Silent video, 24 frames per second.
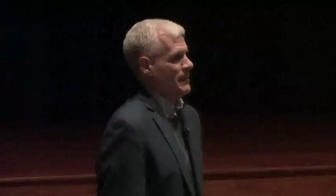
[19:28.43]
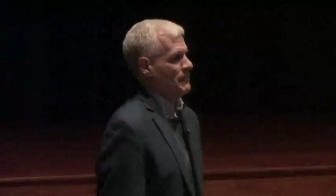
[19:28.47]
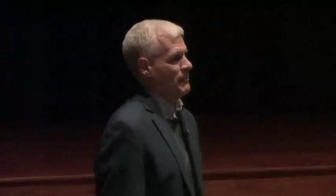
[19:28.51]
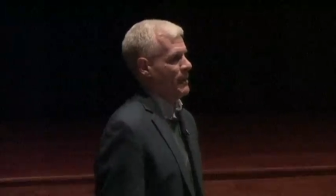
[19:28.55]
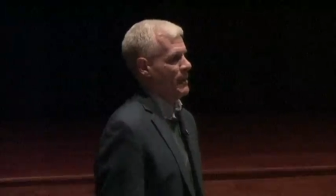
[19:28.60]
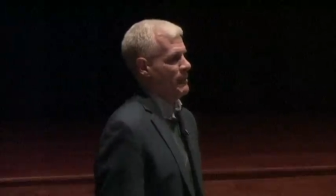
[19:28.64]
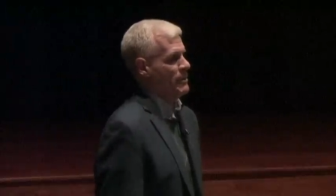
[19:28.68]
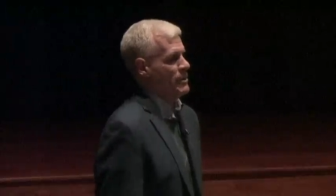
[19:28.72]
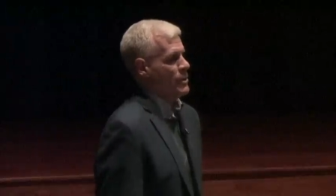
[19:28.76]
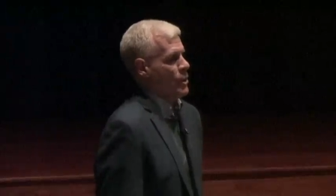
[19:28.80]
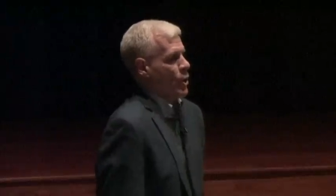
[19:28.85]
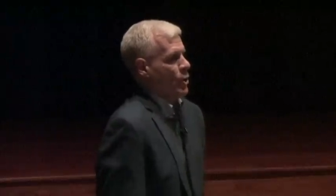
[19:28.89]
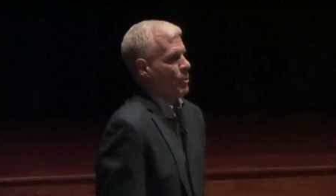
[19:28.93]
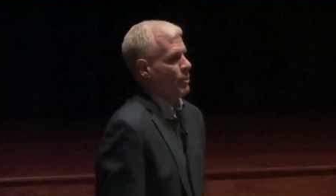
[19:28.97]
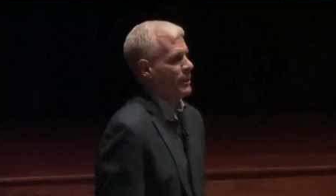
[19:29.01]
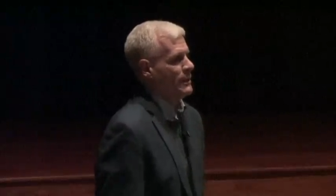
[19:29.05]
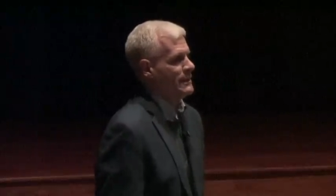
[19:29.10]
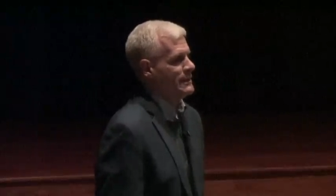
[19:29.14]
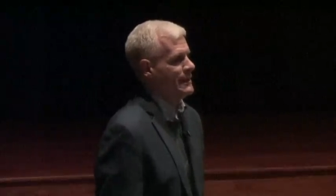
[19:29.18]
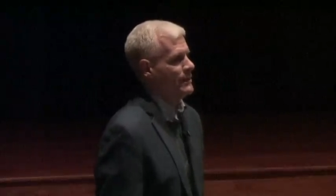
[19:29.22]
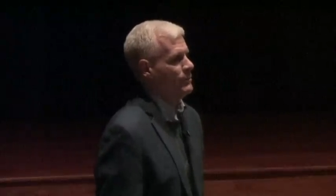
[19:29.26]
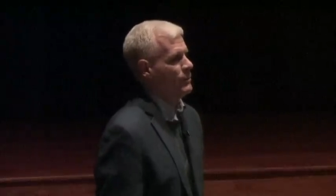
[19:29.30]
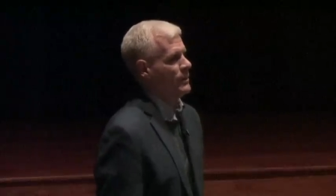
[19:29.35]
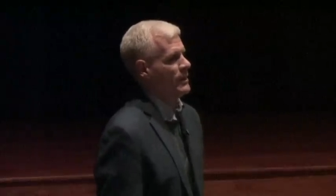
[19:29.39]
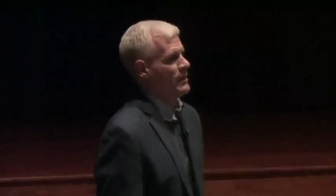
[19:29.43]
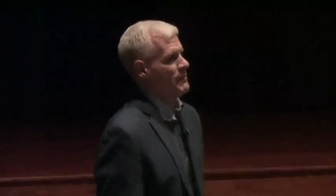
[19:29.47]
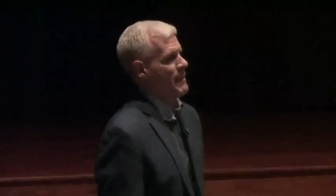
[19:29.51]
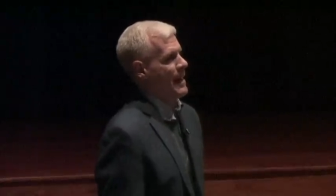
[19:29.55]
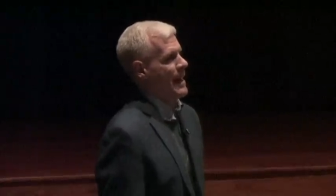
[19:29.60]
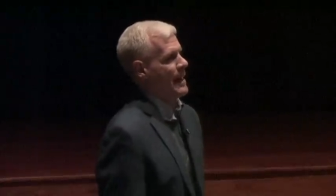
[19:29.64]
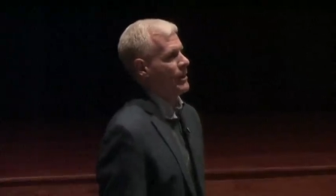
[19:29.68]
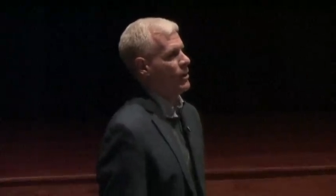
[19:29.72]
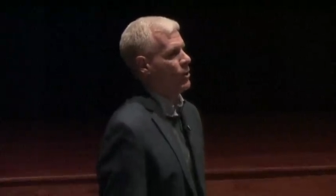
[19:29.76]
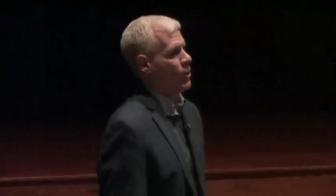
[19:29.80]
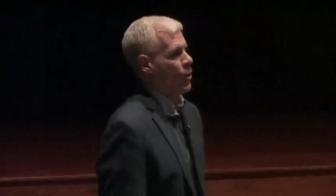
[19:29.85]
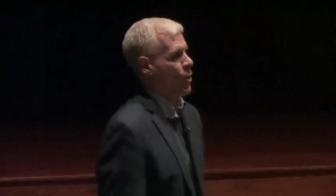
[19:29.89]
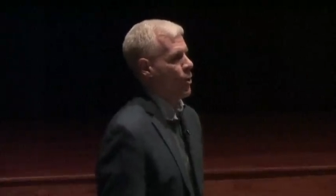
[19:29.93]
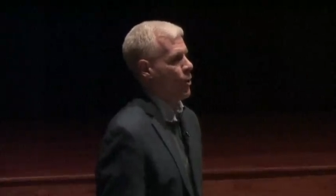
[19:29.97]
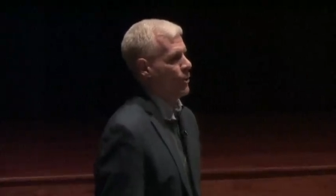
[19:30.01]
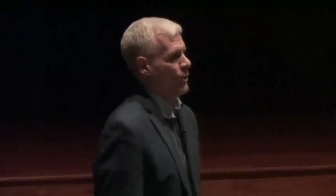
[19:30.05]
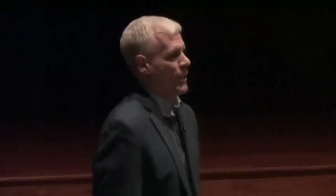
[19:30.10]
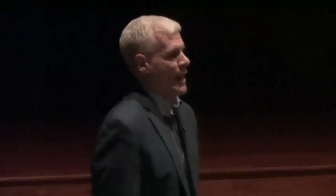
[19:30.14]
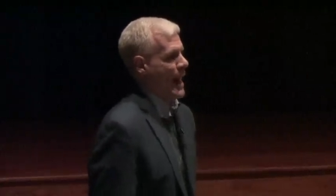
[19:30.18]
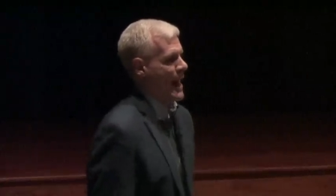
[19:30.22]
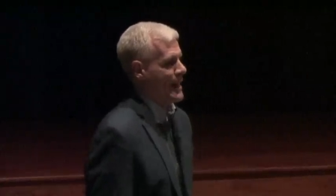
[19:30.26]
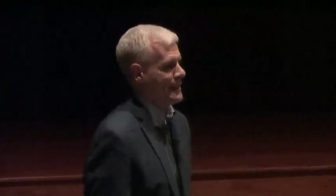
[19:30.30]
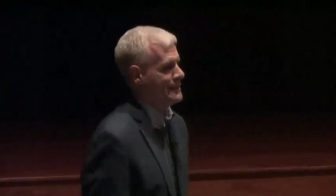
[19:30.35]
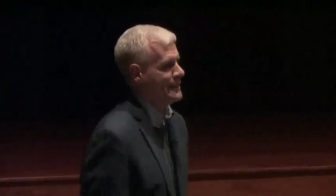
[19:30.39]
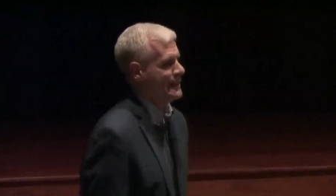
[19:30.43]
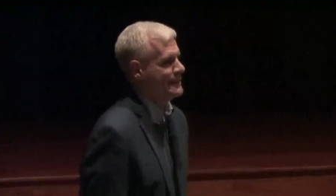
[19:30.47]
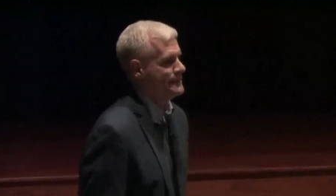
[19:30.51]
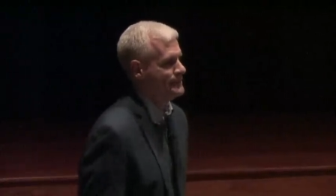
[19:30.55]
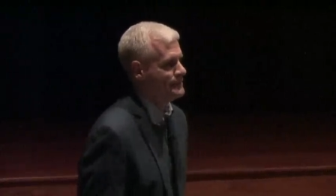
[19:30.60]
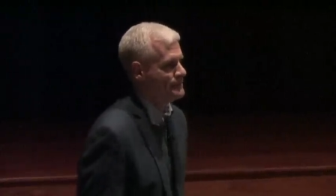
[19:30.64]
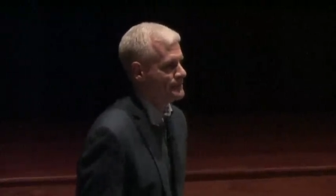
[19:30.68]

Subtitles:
maybe the homework didn't really matter a whole lot.